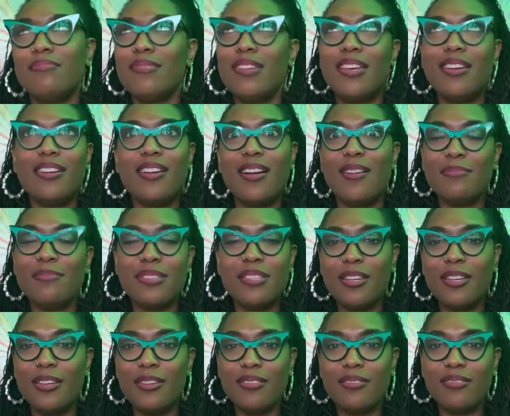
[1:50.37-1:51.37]
it'll come
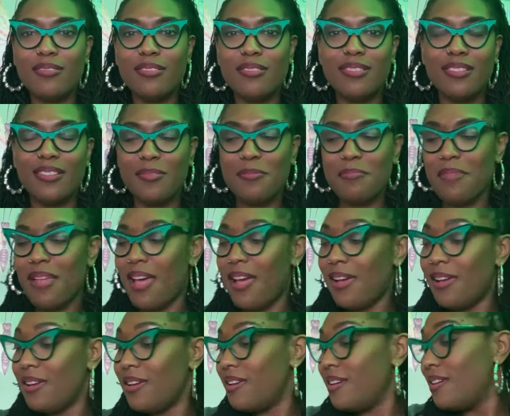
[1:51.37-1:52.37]
to you. I'm
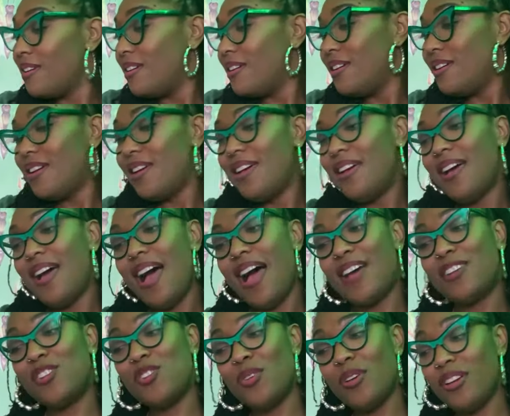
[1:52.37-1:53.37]
like,
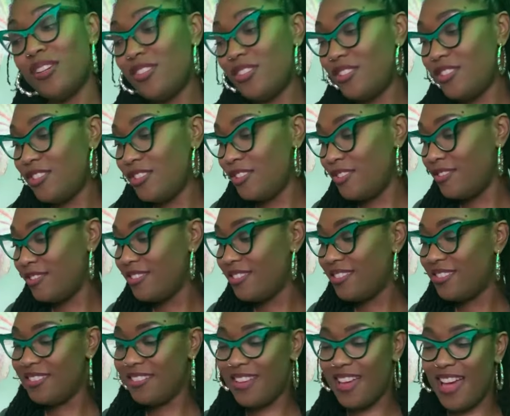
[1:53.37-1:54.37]
I trust you.
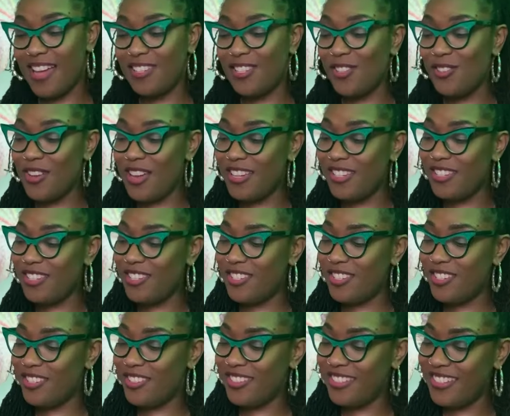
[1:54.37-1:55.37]
I trust
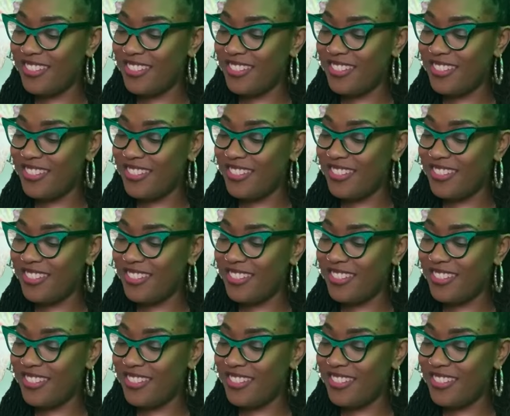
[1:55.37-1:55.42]
you.